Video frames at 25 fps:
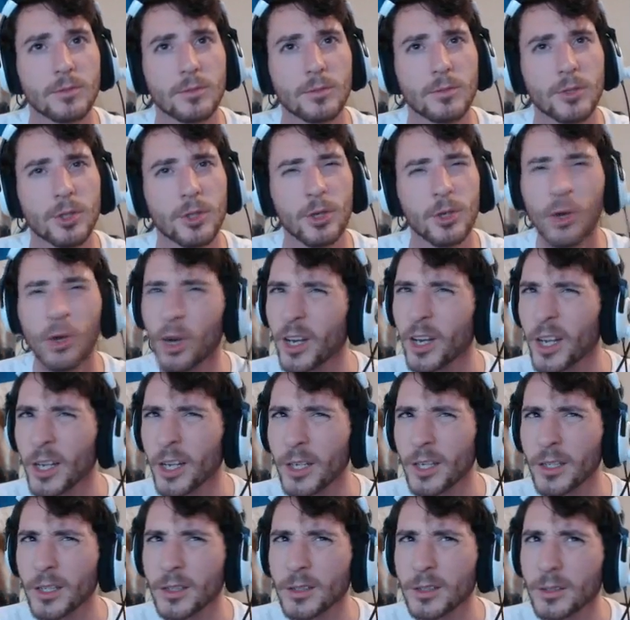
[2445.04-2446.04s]
Cooking?
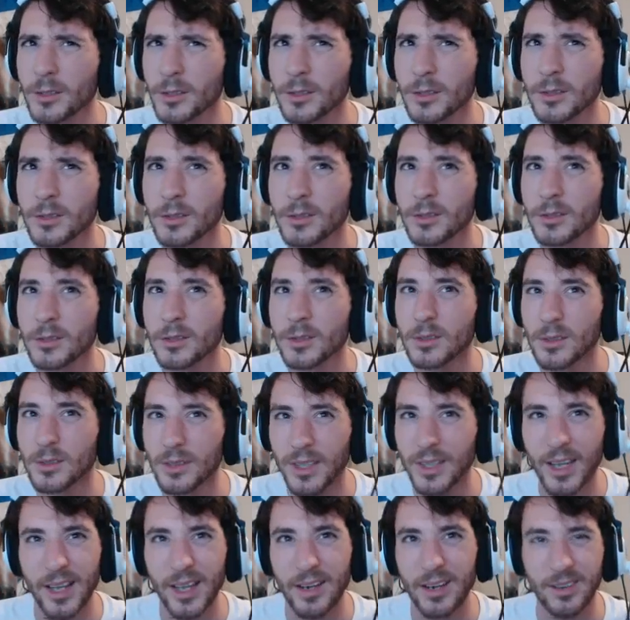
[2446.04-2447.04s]

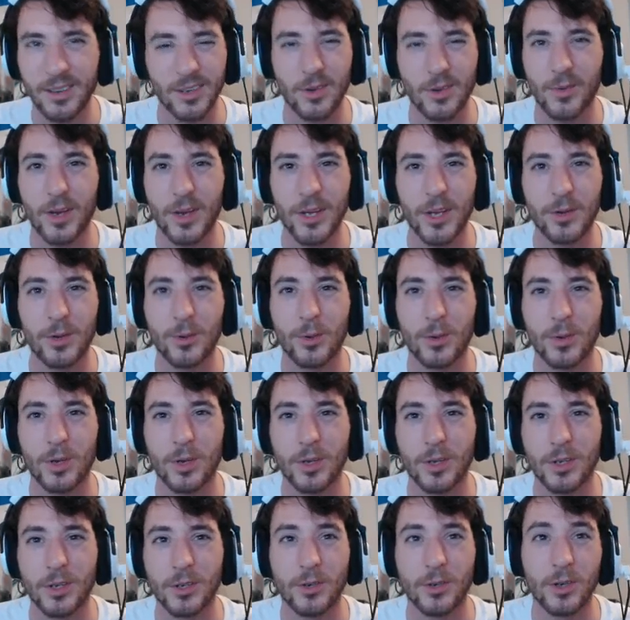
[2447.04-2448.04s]
No way you'd hold
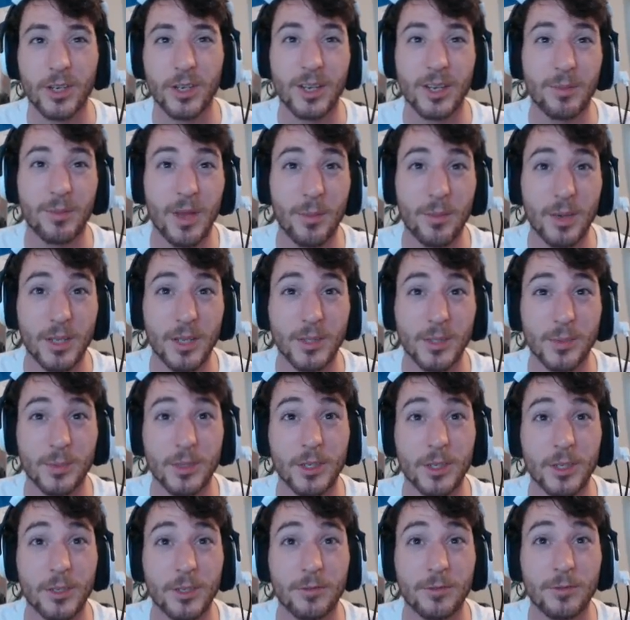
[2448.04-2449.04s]
on to cooking. Maybe it's
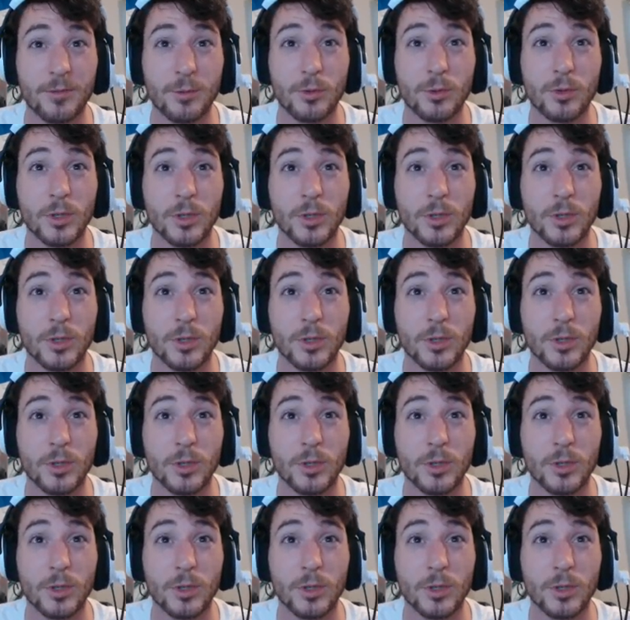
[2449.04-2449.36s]
really good food.